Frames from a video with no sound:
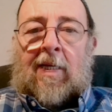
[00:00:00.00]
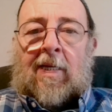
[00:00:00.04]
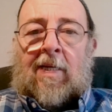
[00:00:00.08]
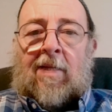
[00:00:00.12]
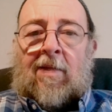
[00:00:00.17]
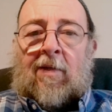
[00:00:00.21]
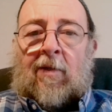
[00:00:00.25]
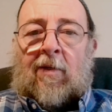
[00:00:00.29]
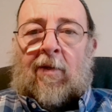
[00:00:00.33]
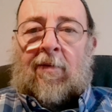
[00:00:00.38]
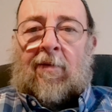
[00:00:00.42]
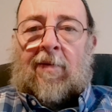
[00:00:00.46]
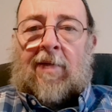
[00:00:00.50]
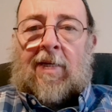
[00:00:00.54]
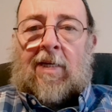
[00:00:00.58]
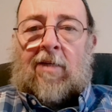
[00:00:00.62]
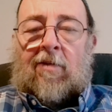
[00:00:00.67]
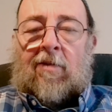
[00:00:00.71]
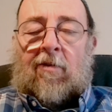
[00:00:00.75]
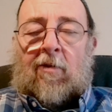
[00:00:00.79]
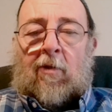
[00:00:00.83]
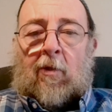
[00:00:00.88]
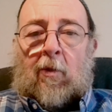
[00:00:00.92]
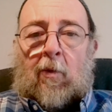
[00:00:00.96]
either of
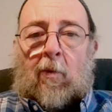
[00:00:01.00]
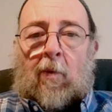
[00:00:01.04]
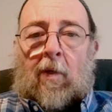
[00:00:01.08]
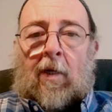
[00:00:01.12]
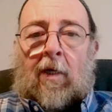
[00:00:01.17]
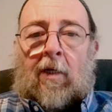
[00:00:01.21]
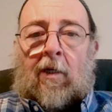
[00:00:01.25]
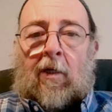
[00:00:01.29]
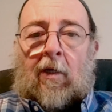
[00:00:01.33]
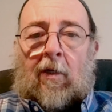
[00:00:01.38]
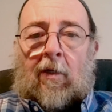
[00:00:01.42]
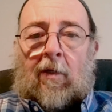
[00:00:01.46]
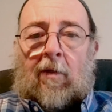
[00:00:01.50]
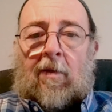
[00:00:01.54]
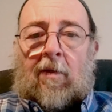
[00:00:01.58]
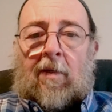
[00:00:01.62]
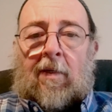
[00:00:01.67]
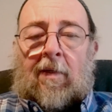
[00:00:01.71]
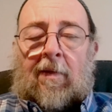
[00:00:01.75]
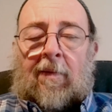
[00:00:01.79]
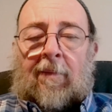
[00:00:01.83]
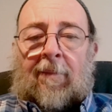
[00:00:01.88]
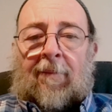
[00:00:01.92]
these two occurred?